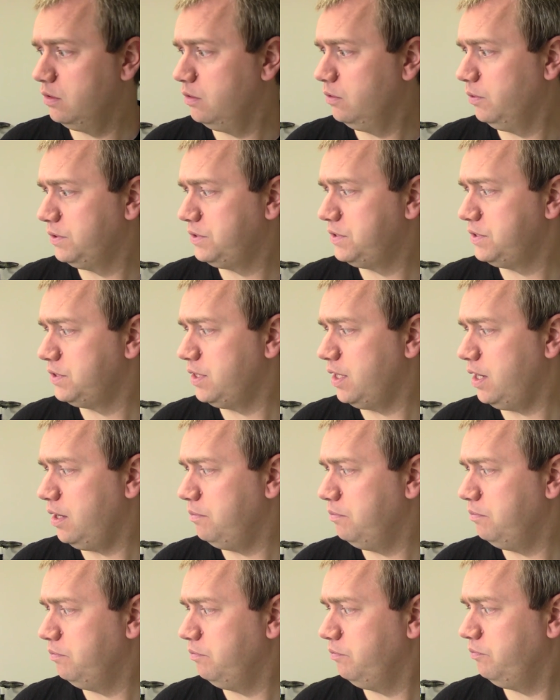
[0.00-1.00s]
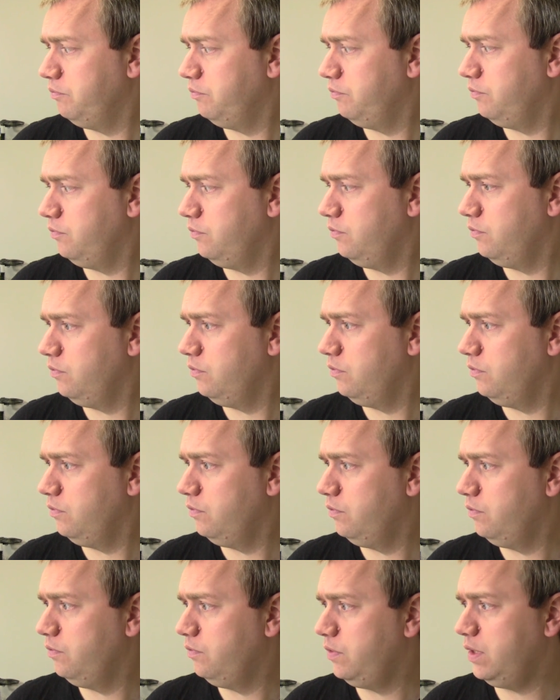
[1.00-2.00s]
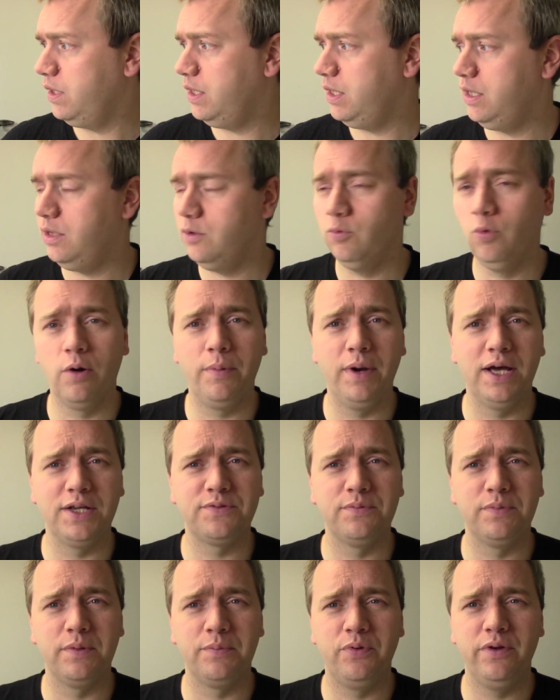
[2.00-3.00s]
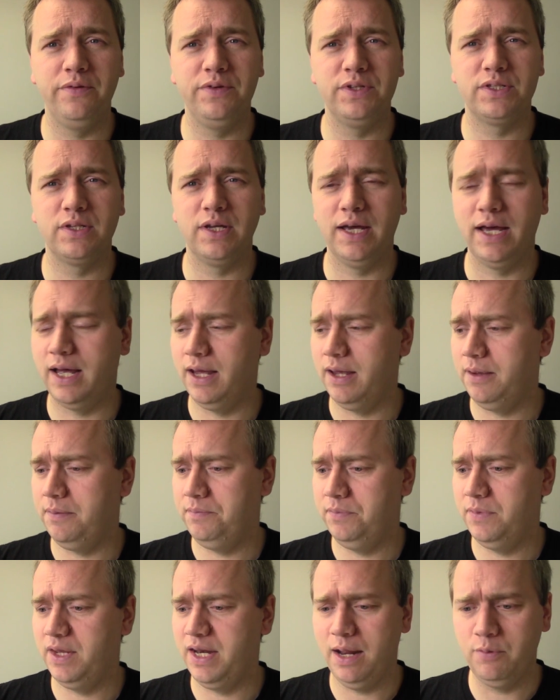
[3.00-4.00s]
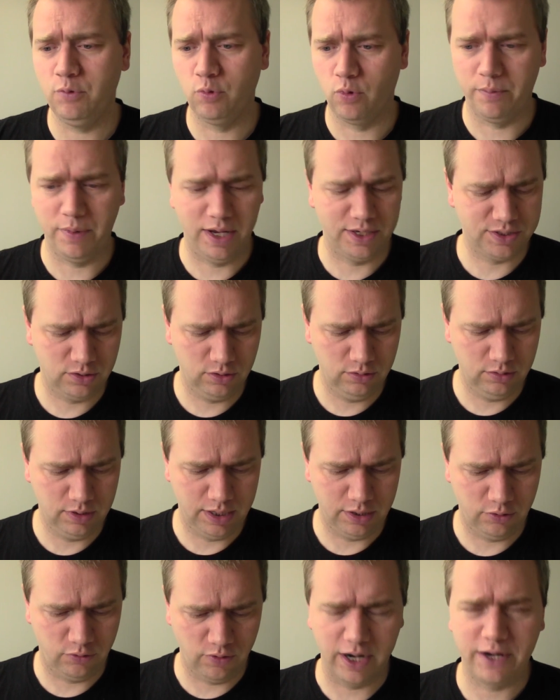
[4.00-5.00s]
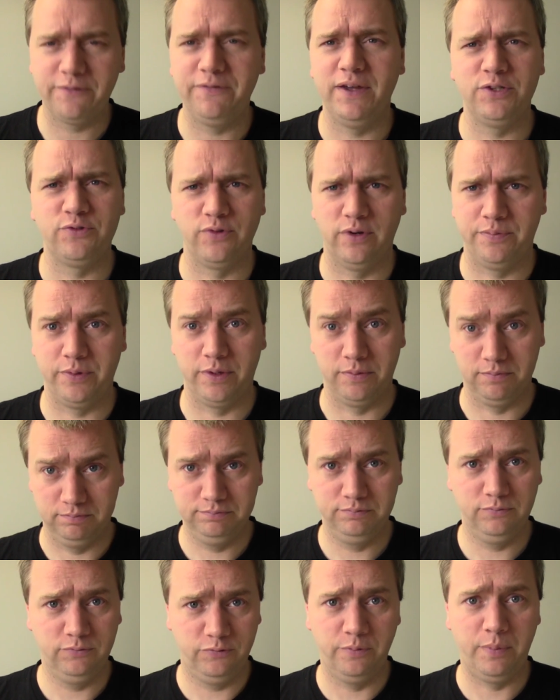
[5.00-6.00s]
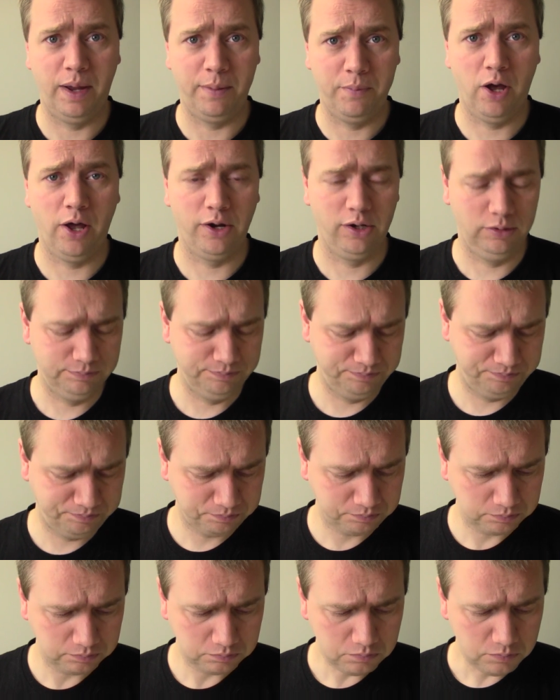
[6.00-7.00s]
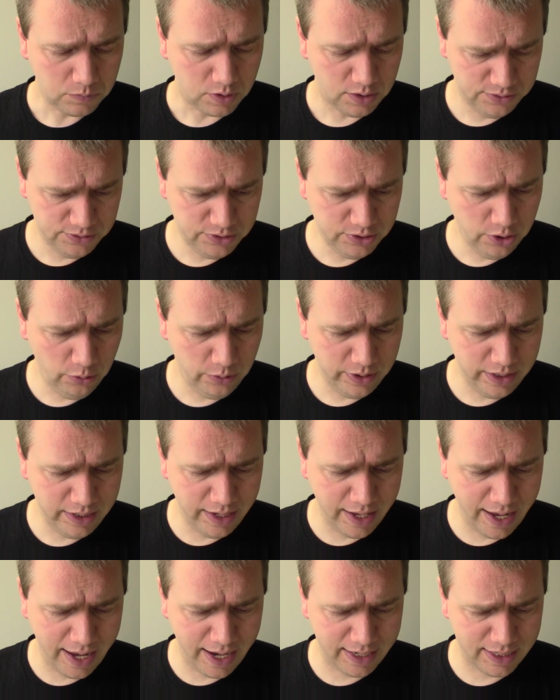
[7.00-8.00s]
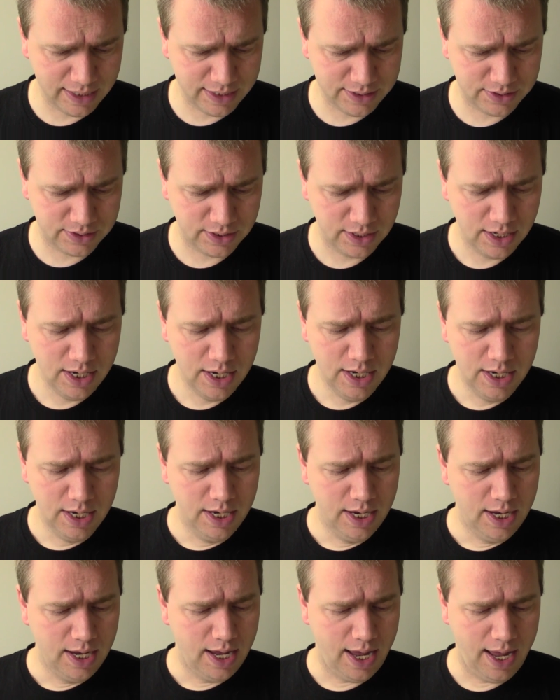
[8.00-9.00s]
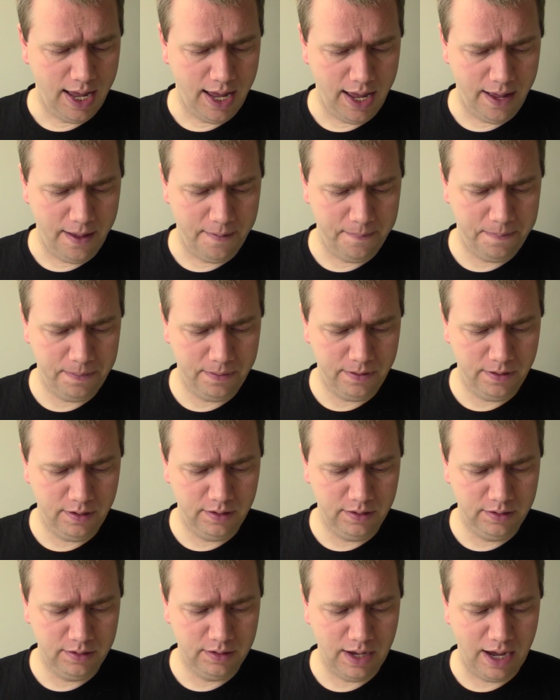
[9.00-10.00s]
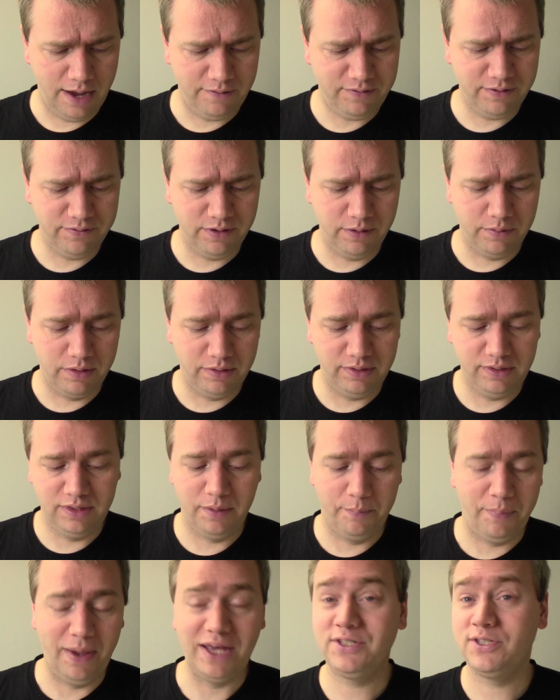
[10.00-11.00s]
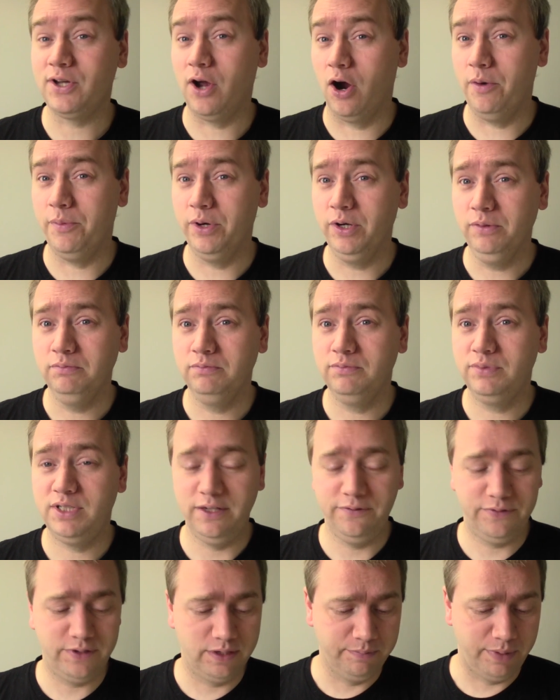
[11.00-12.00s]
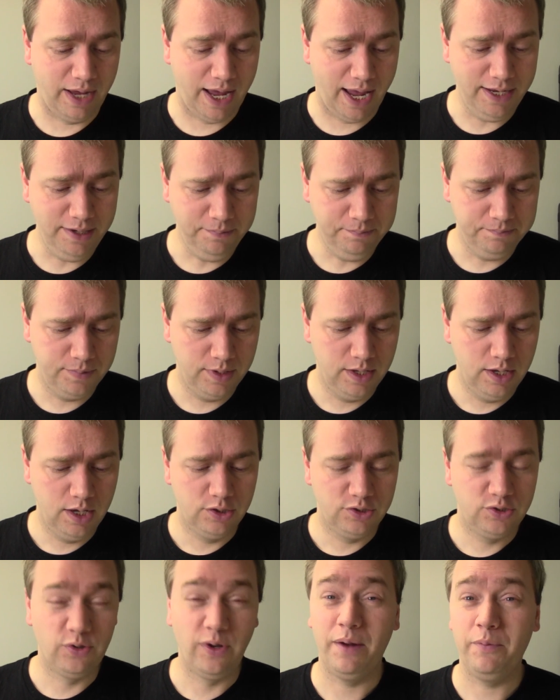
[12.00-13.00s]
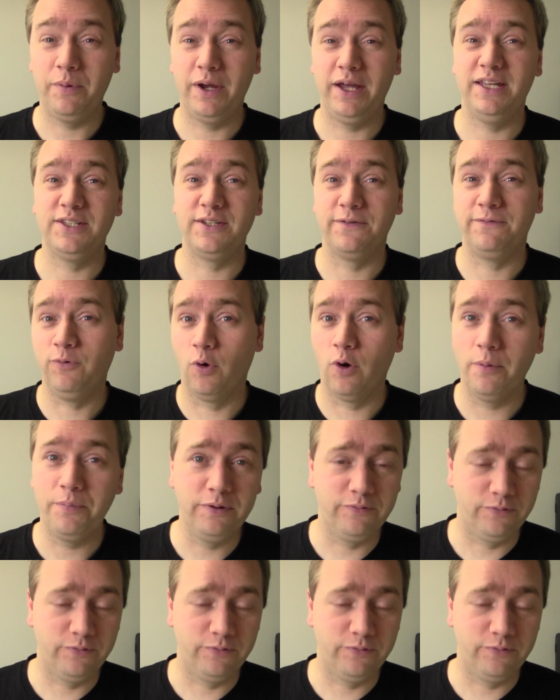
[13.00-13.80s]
what's his name? The Warboss from the previous, the named Warboss, Grok Face Ripper for my model. So he has, I've given him the best armor Tifa can buy, so that way he has a 4-up